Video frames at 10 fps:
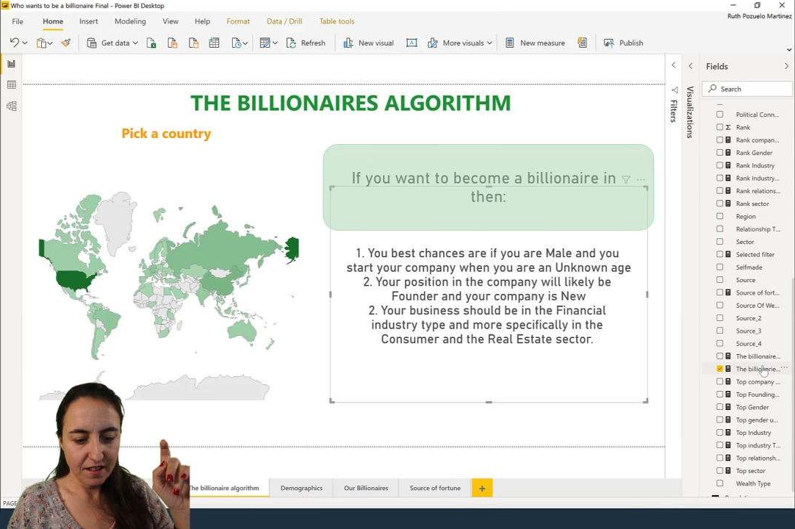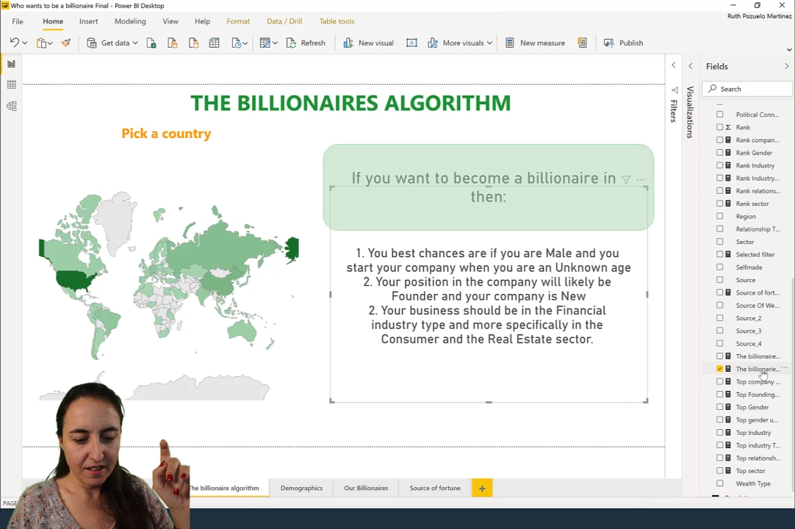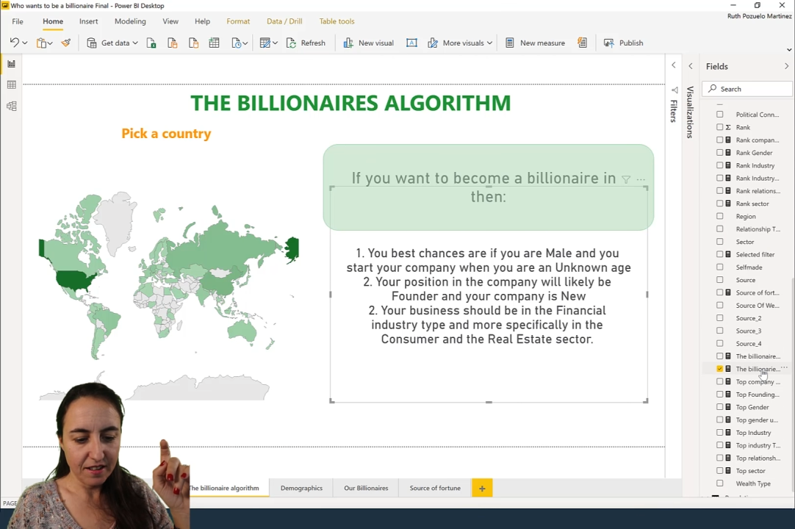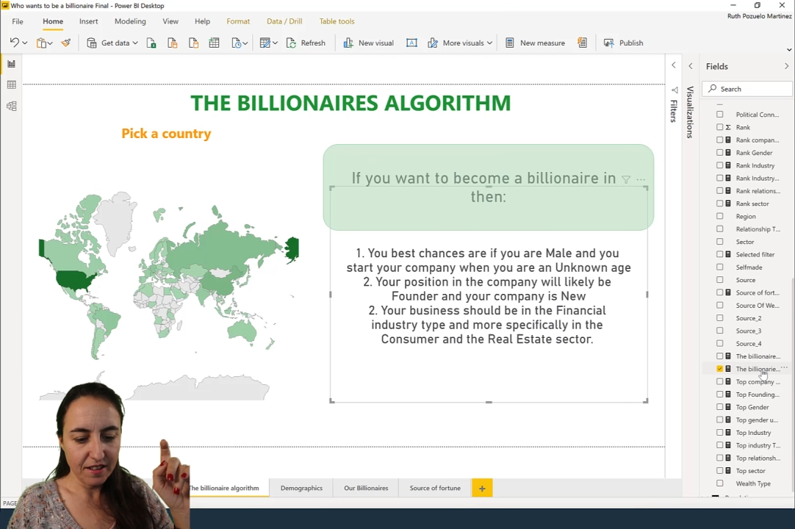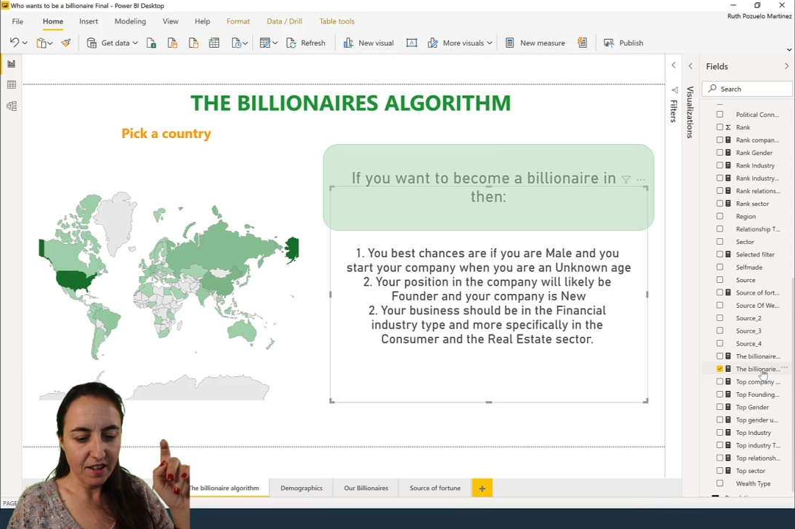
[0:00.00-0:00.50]

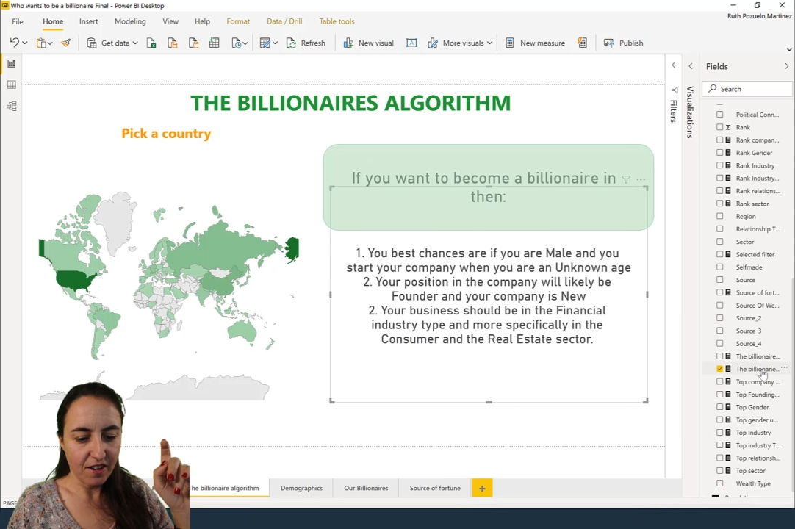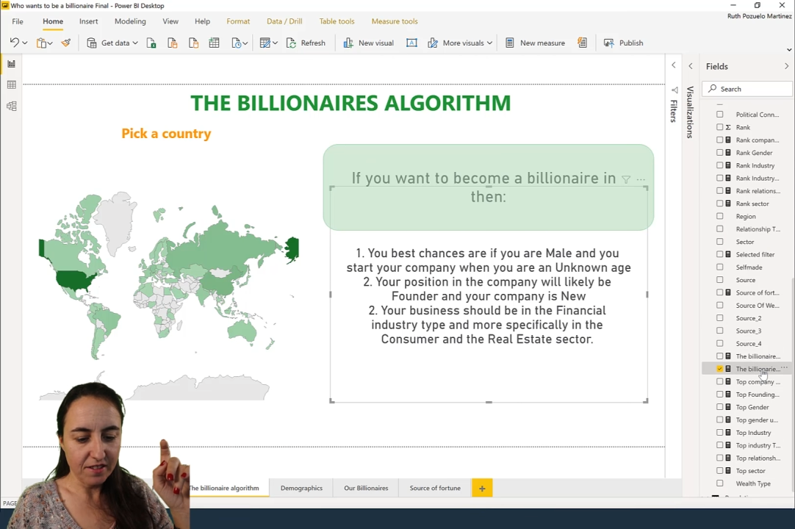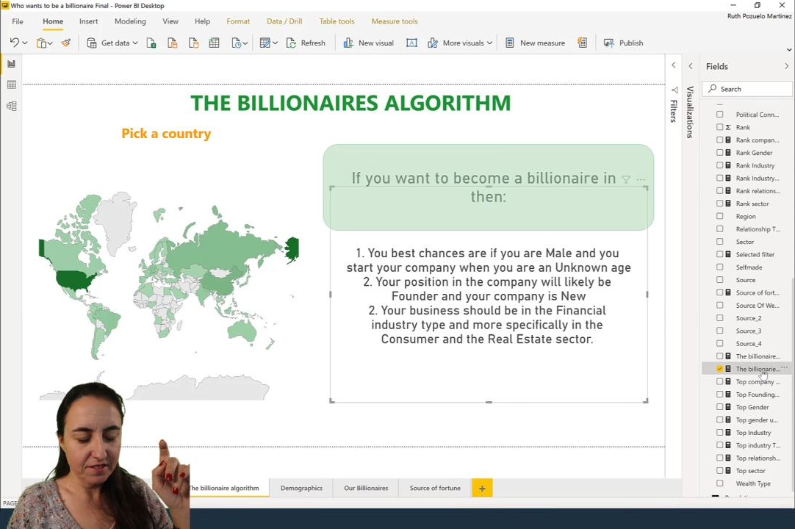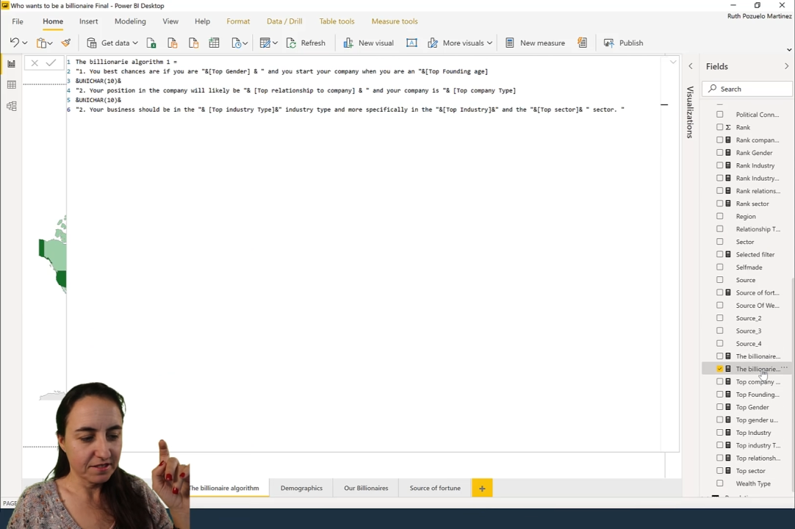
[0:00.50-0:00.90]
in here.